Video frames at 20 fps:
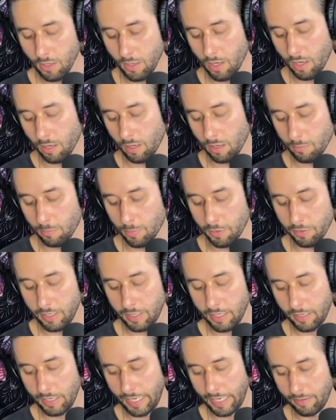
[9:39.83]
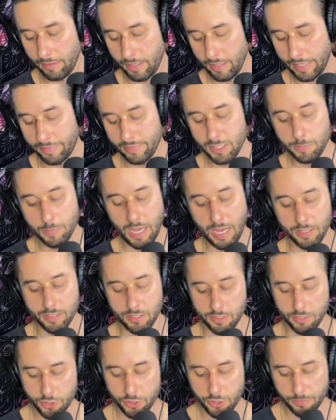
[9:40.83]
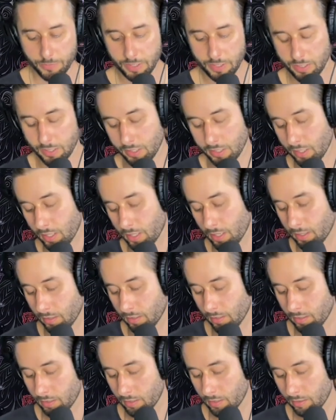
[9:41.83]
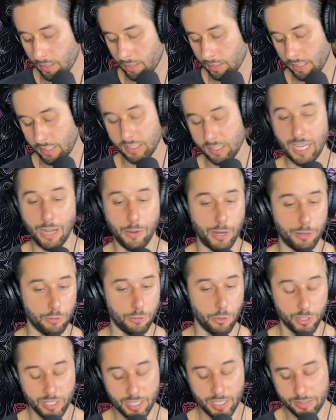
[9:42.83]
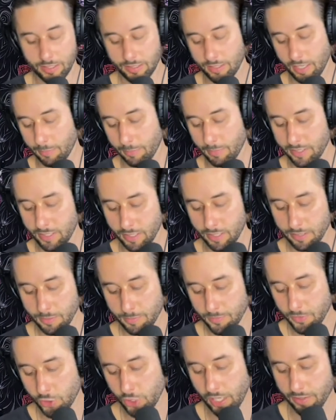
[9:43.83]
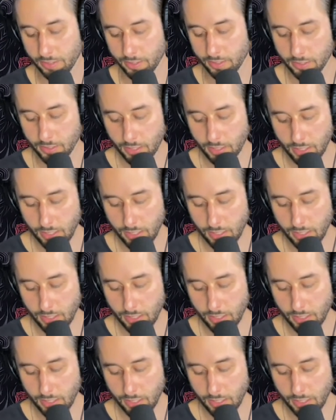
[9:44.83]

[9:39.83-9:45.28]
But in this passage, this is how I wrote it at the time. It says, try this.